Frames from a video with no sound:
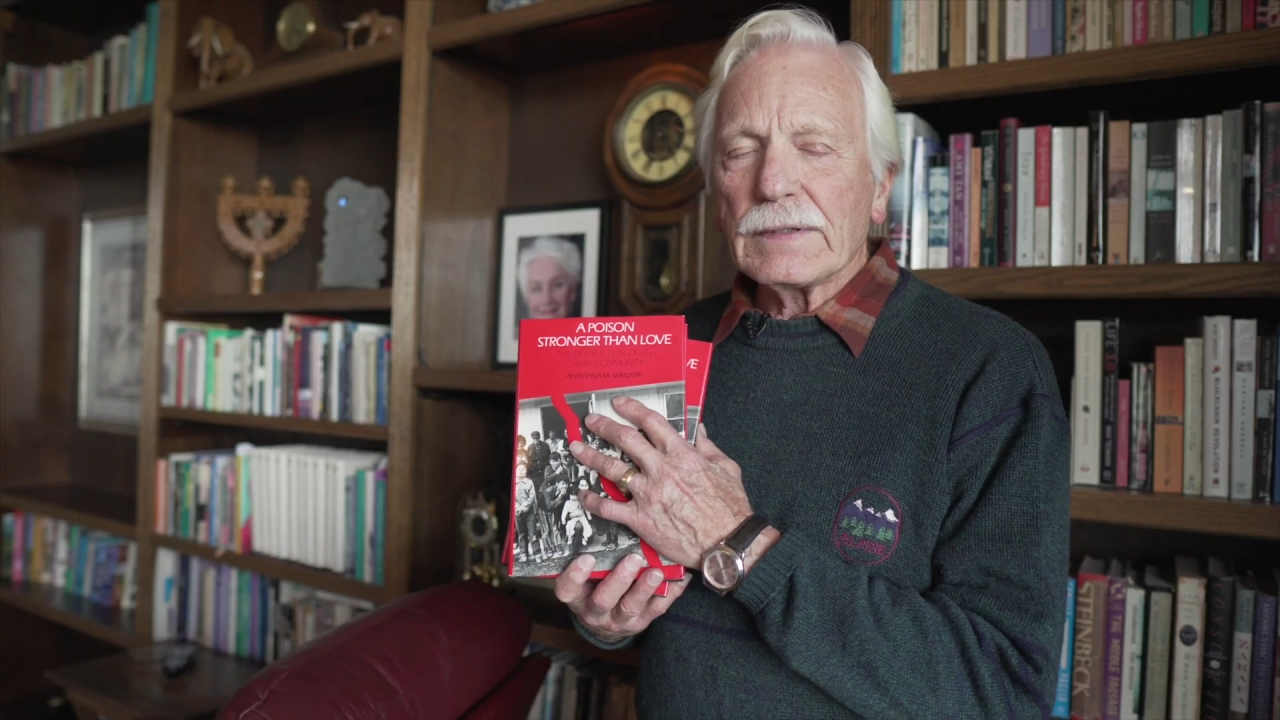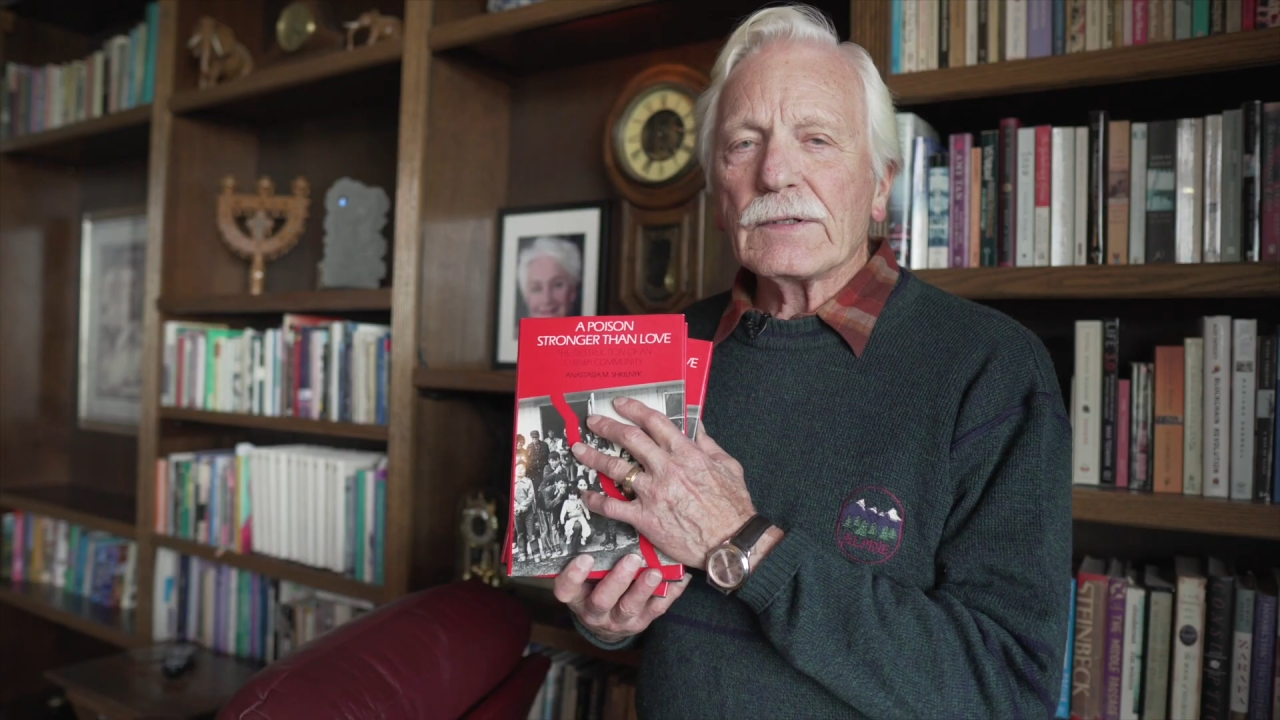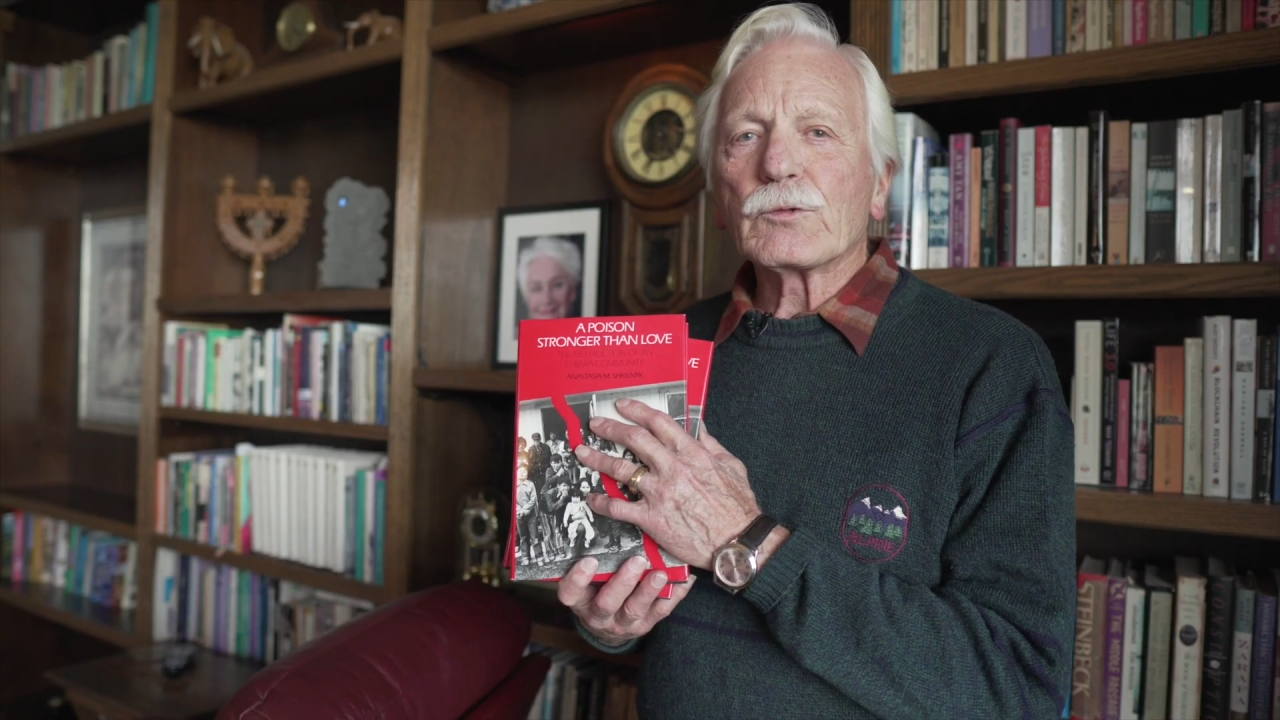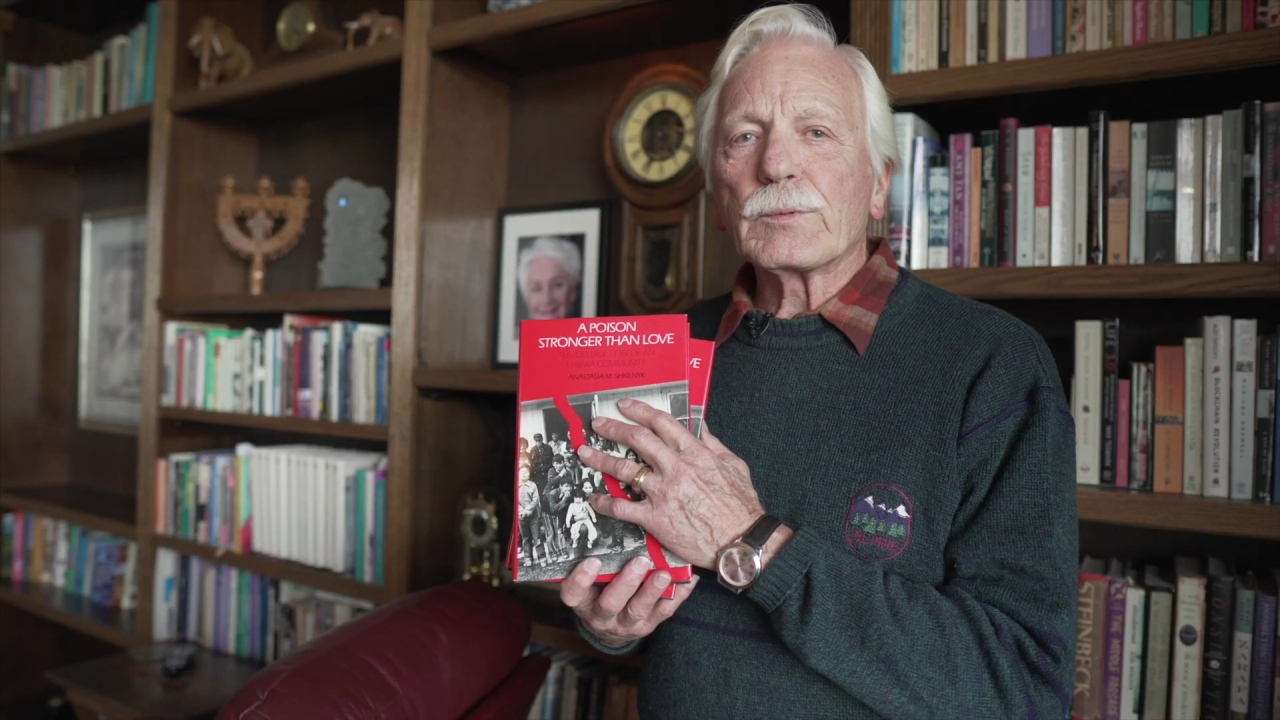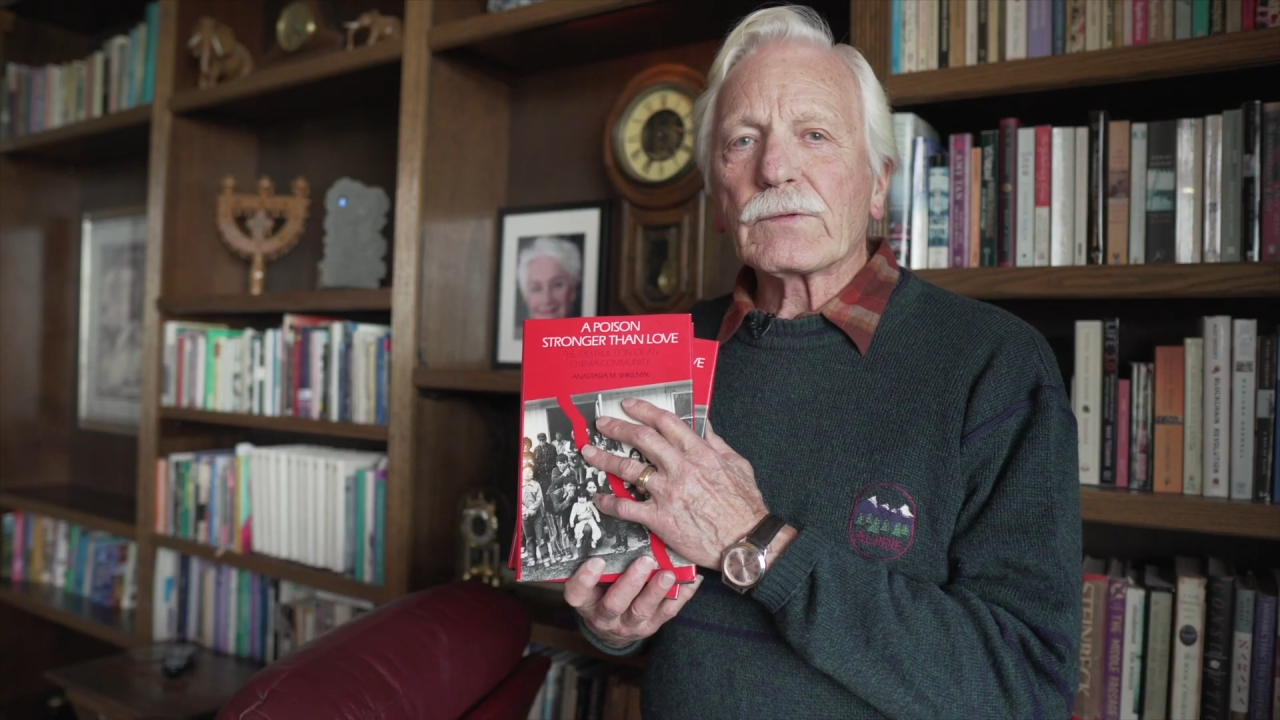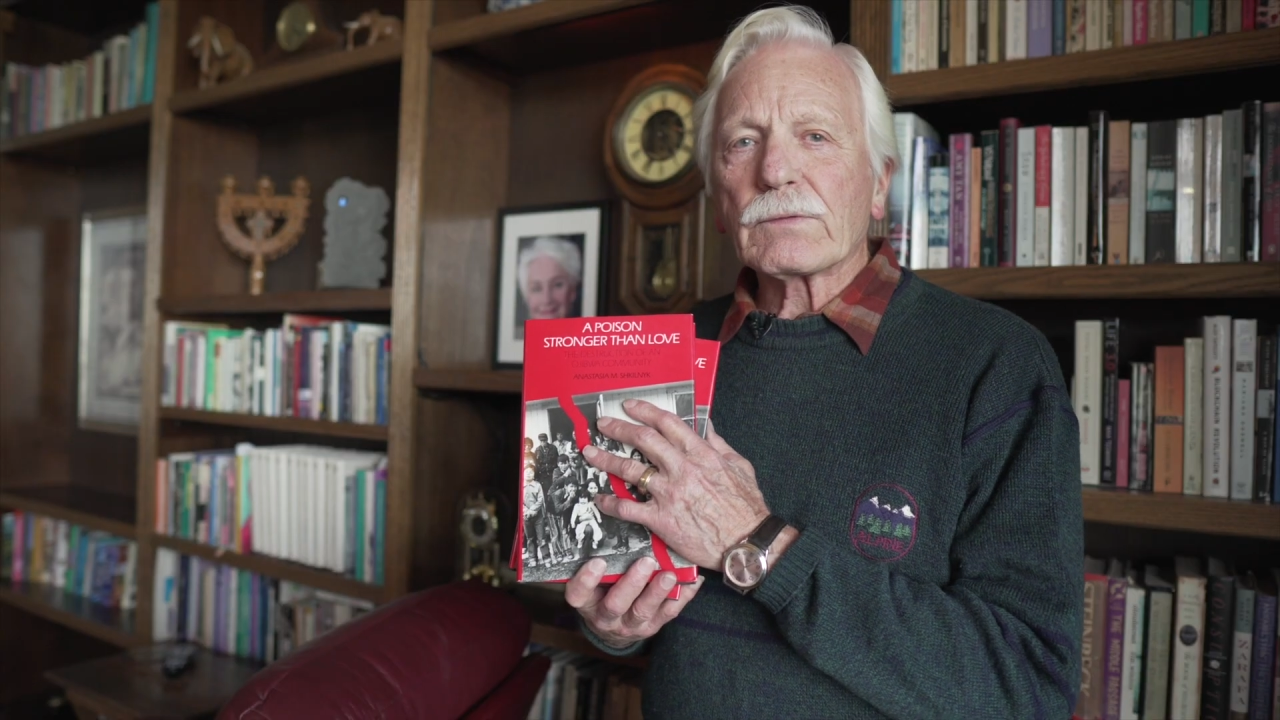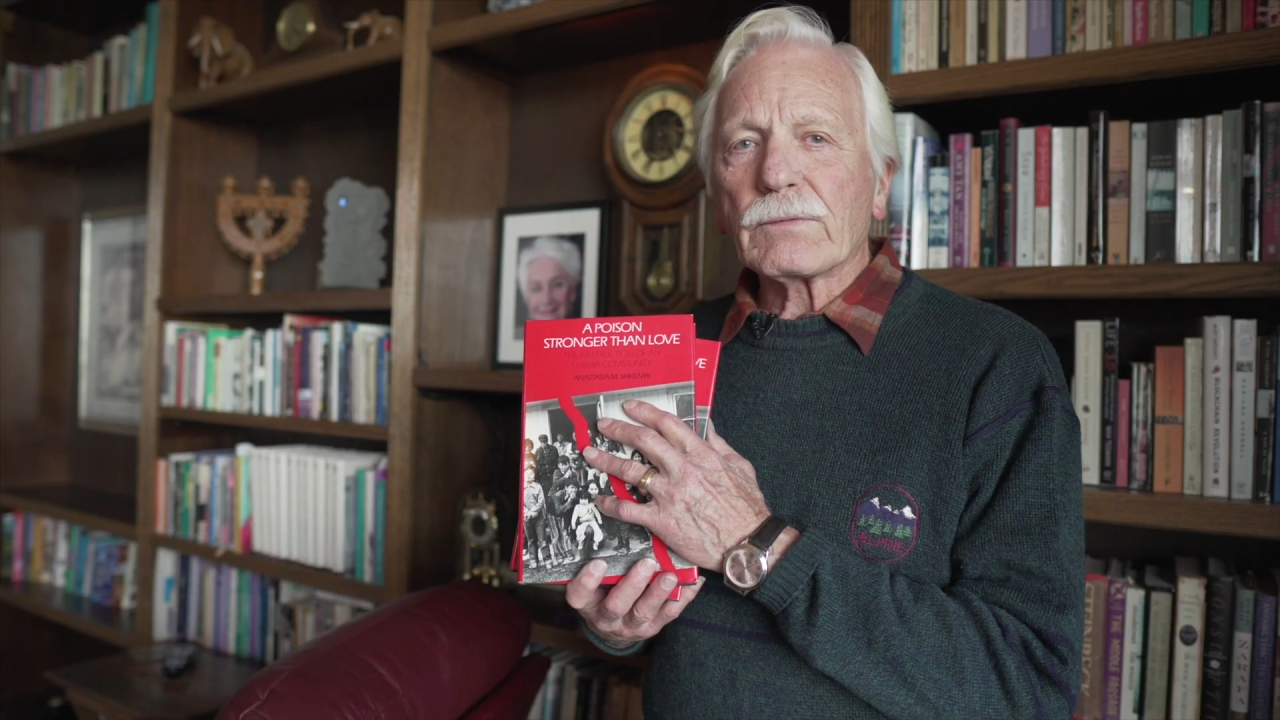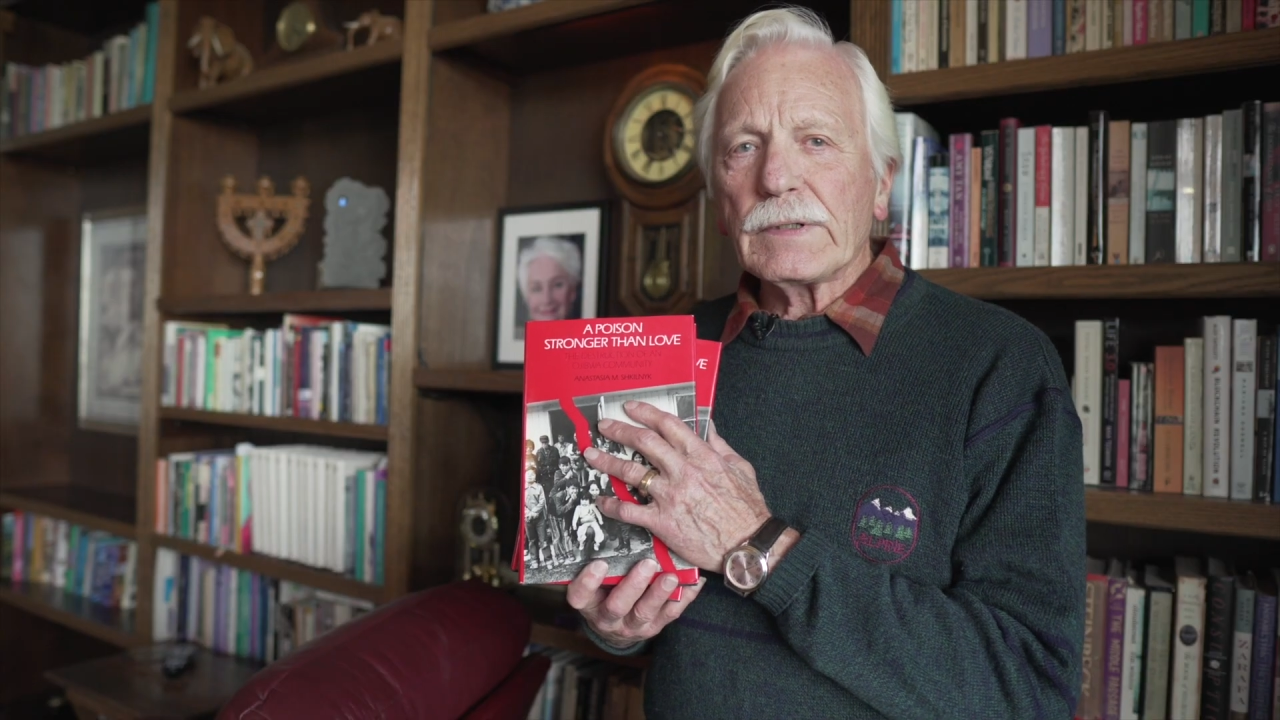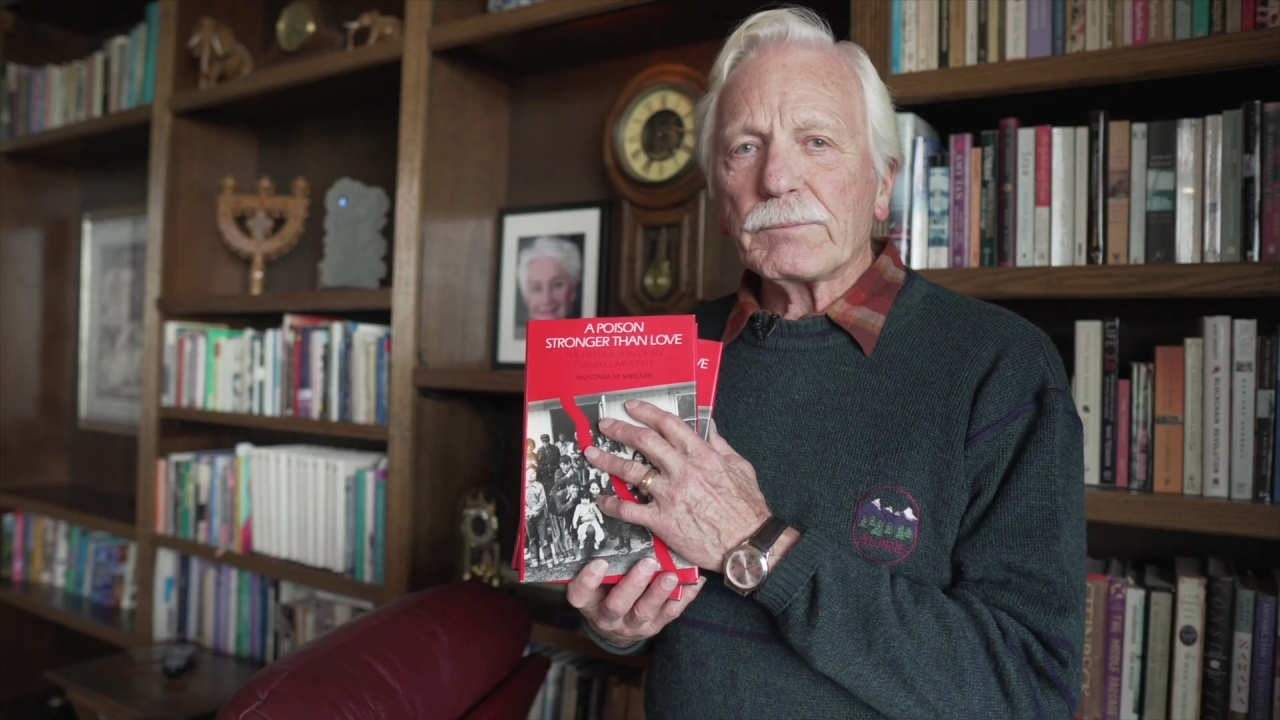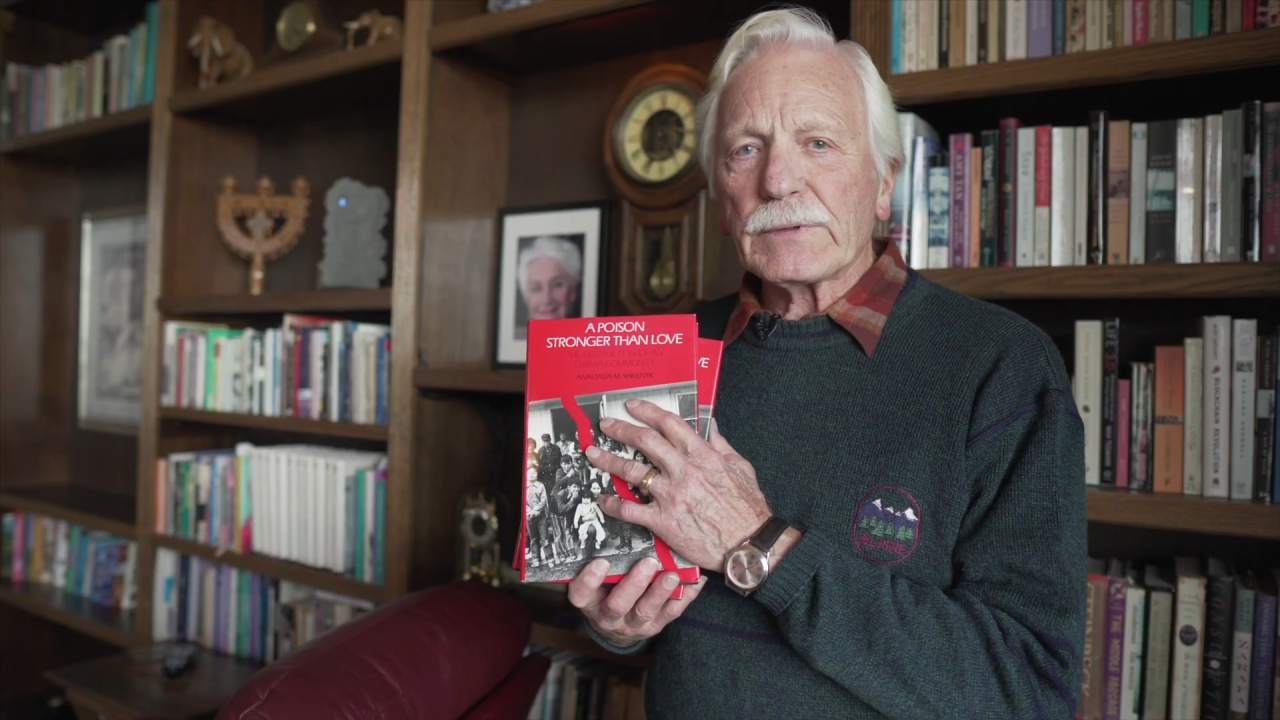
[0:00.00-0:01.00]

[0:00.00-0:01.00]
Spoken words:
It's with great